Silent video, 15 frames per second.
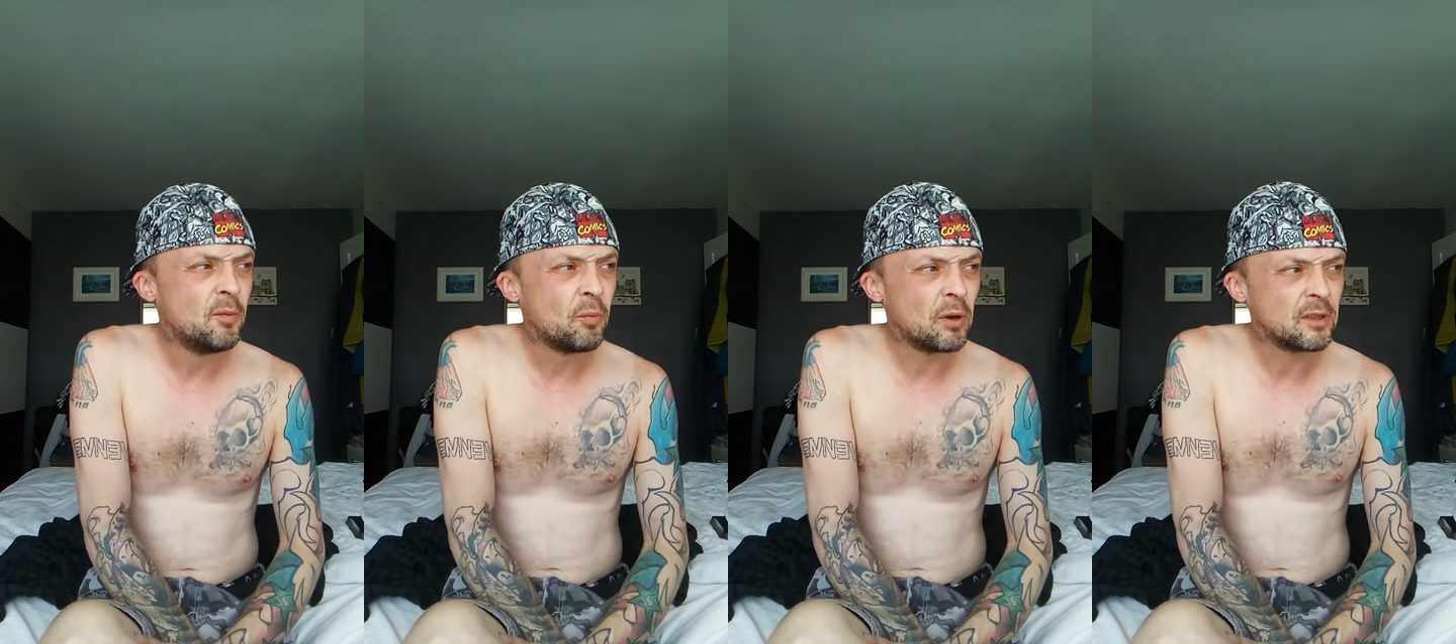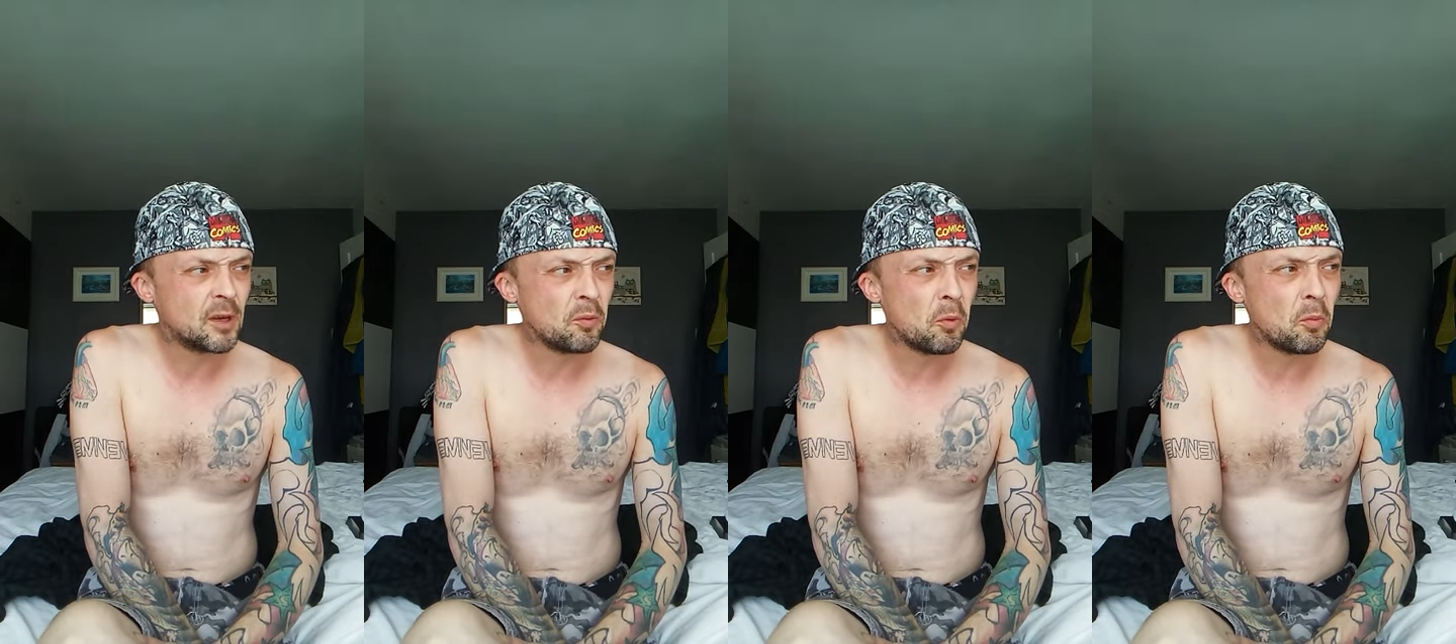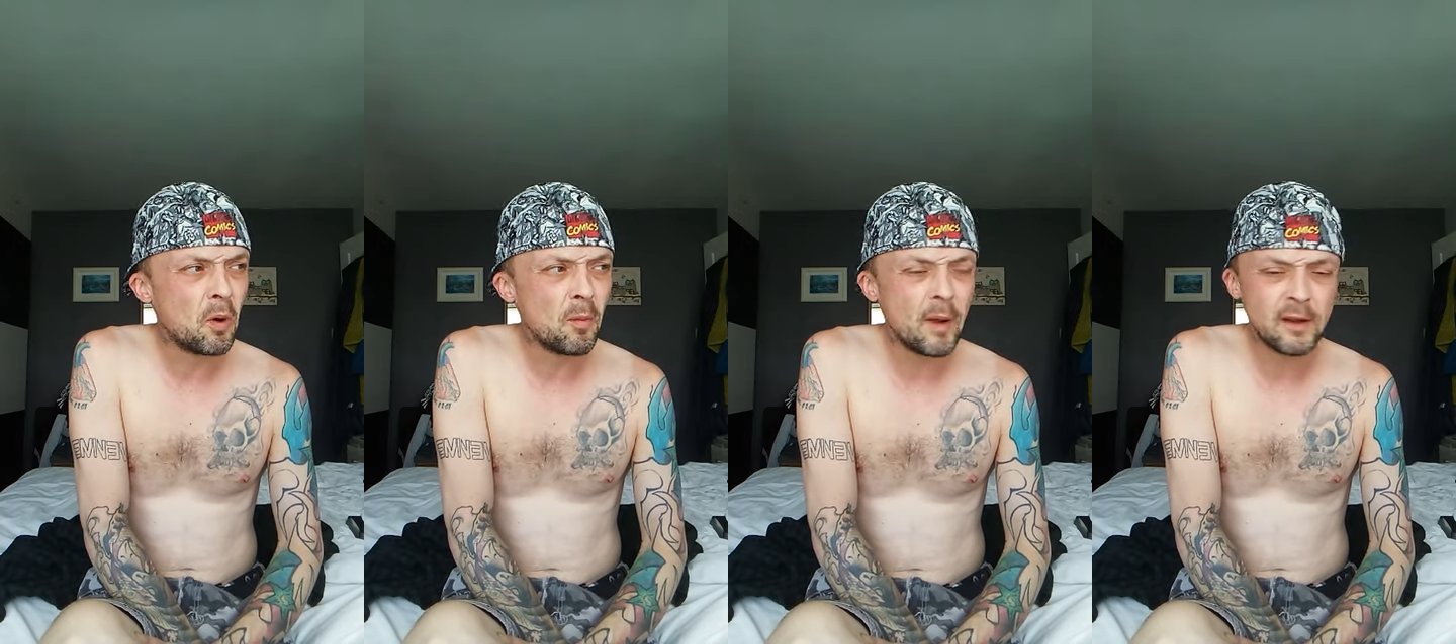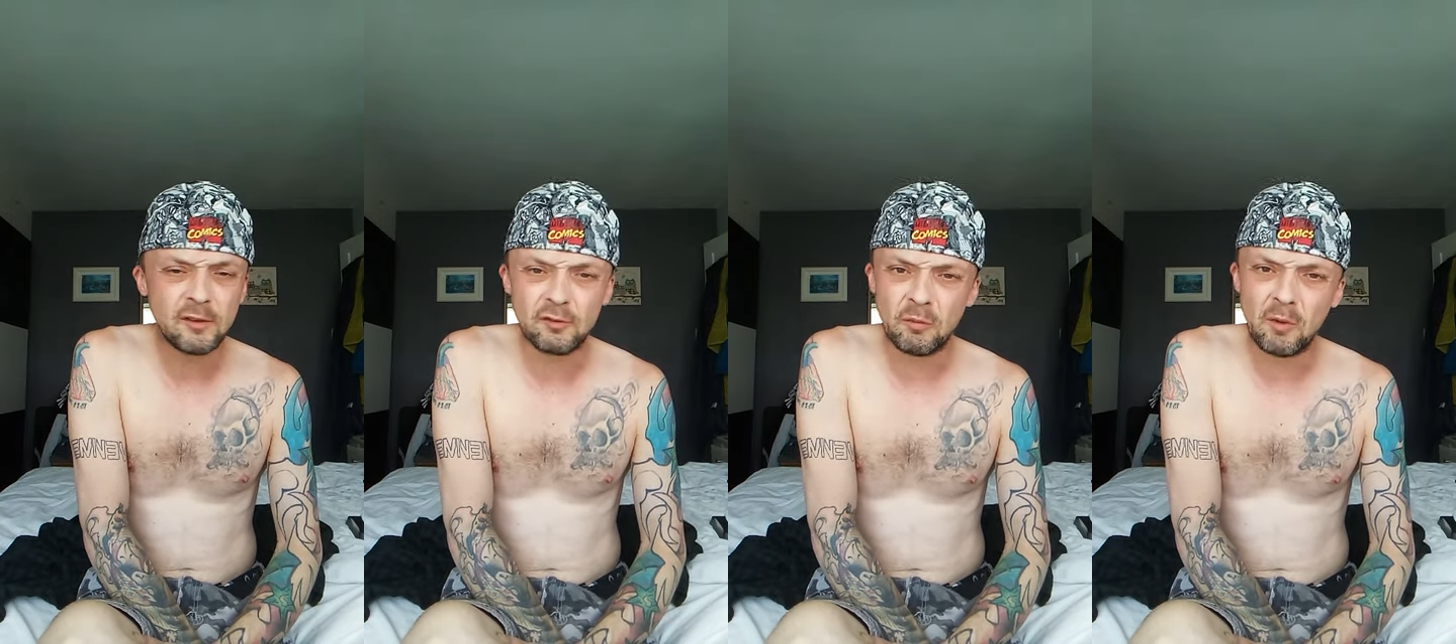some of my
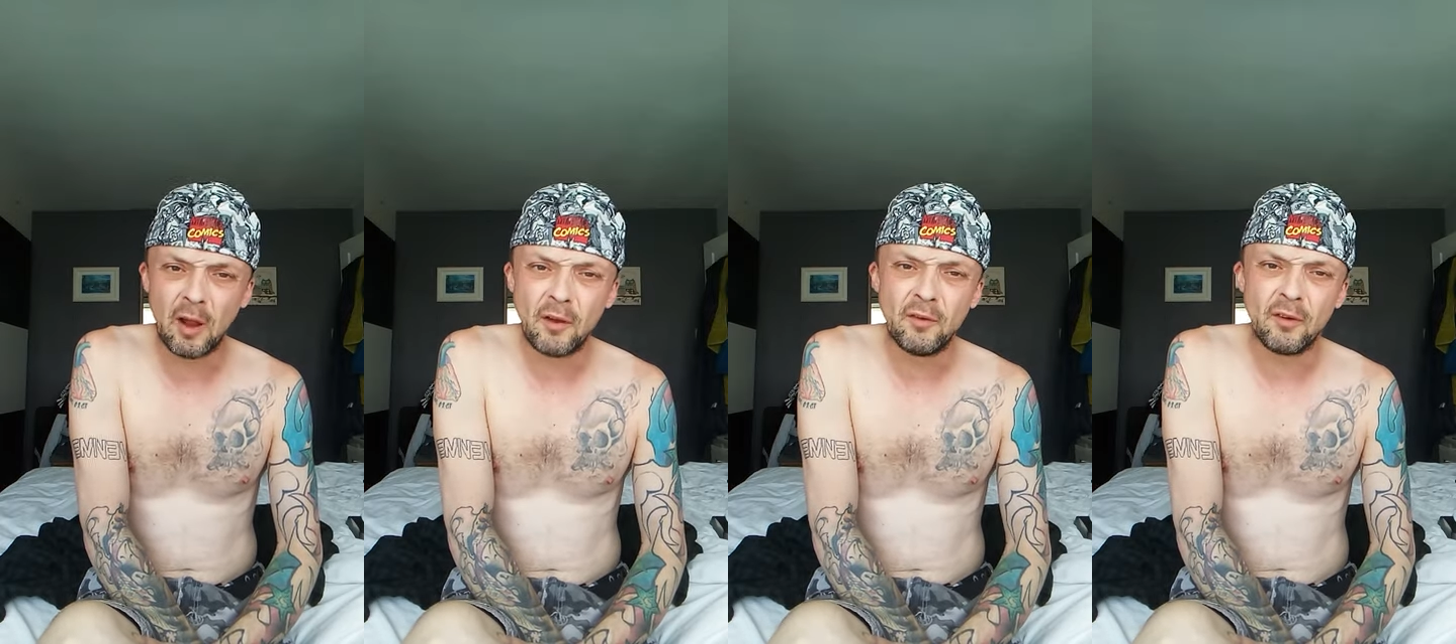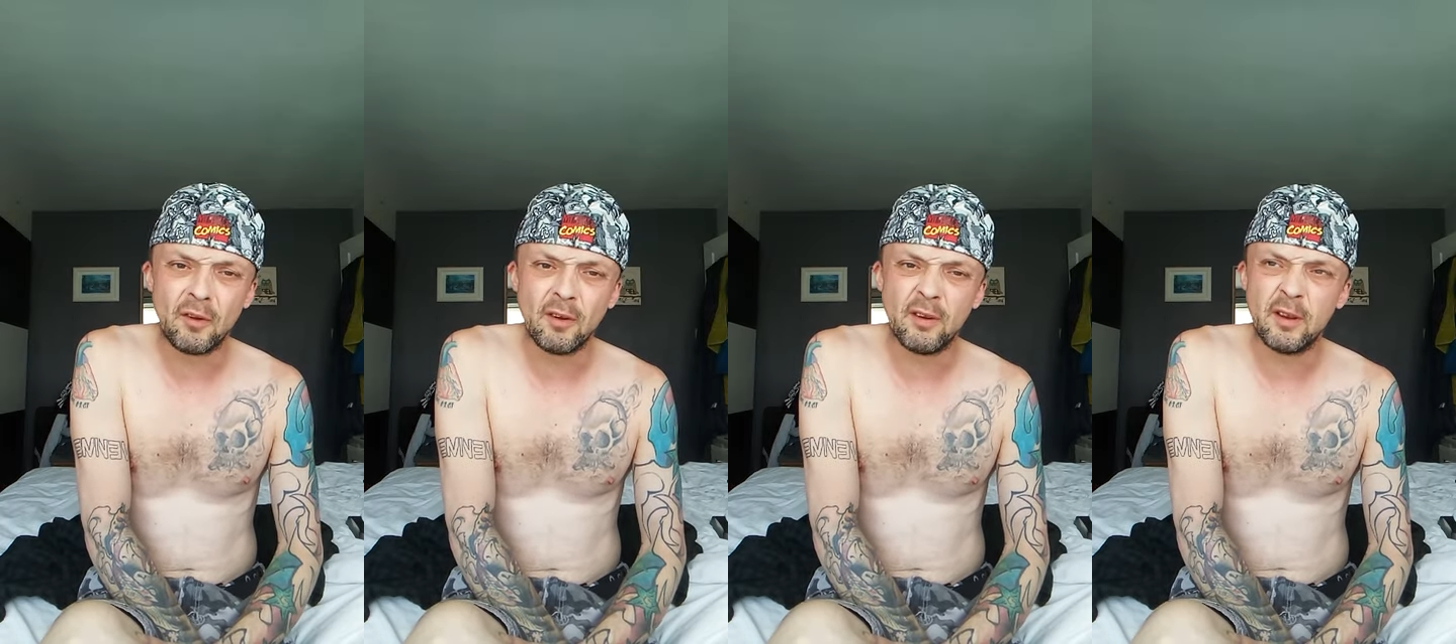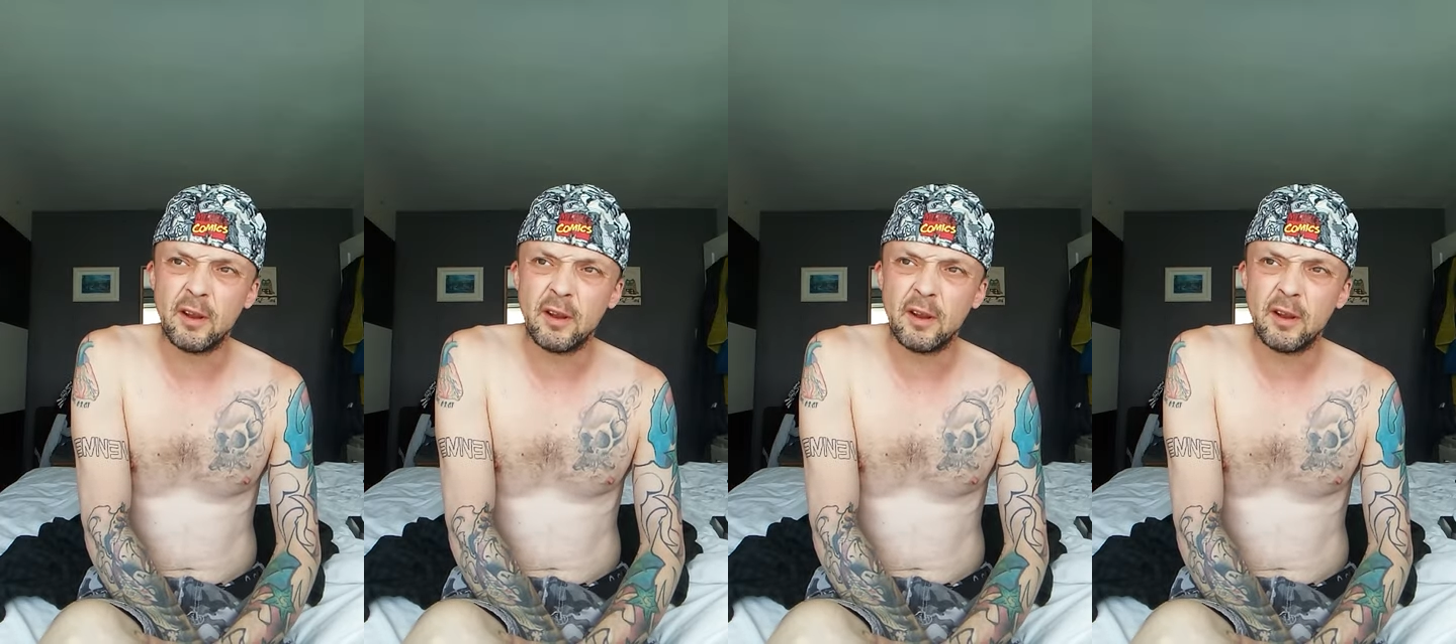mates from London,